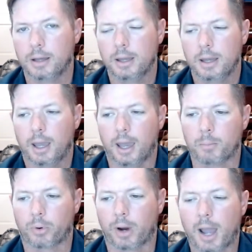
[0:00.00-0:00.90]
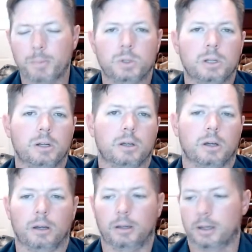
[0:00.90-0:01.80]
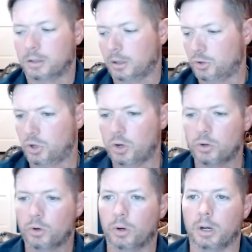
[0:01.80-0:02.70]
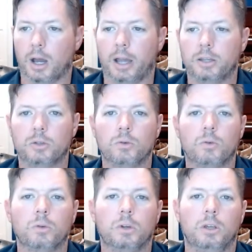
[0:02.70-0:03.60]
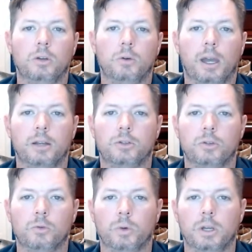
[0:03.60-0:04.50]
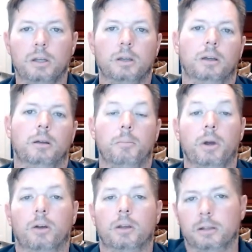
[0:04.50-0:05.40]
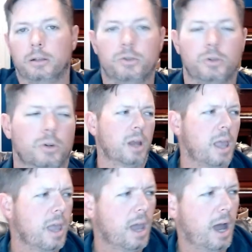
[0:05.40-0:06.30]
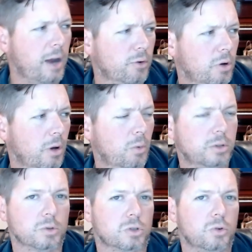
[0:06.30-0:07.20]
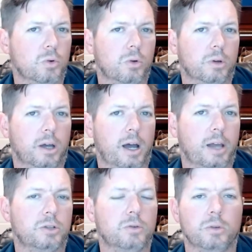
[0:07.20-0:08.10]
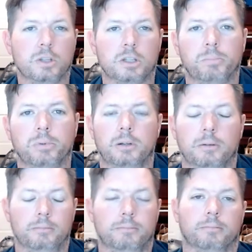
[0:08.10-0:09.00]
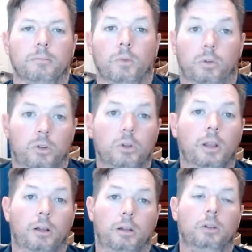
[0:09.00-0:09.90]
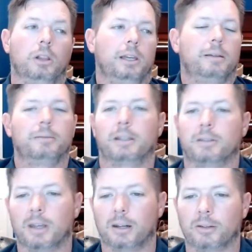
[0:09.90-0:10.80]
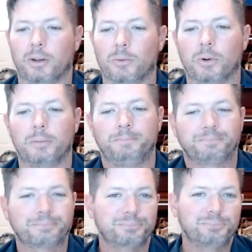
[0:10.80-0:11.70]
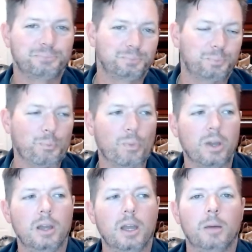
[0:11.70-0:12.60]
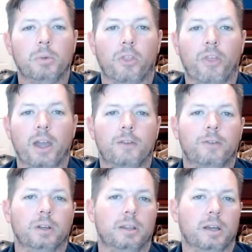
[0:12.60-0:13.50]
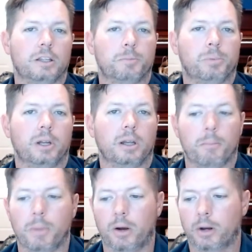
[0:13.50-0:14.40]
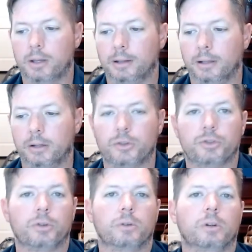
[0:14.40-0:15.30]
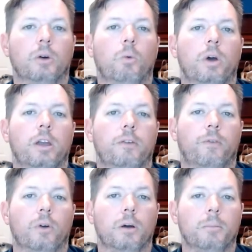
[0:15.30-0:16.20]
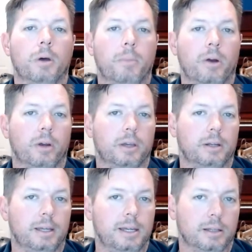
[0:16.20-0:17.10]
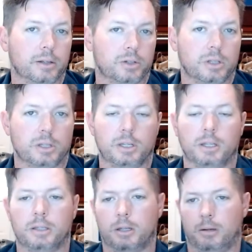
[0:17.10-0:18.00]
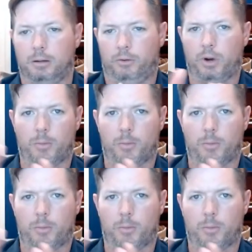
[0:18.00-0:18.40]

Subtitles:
And perhaps as a junior in high school, you had to read an American literature. I went to a high school that split goodly. That's not a great word. But thankfully, they split American literature away from American English in the sense that grammar.